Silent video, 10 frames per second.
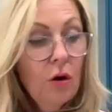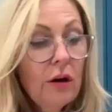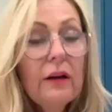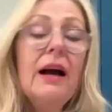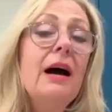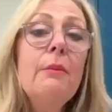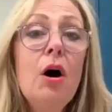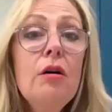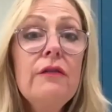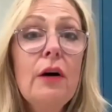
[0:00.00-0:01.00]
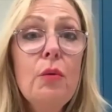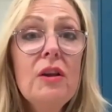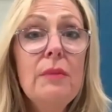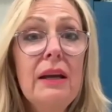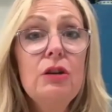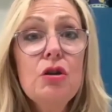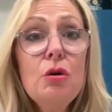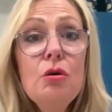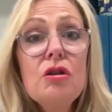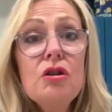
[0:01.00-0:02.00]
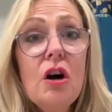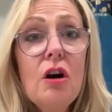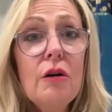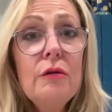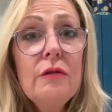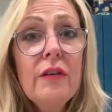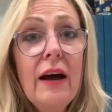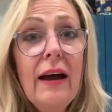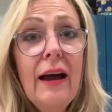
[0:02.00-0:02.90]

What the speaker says: you're going to come over with me to the stove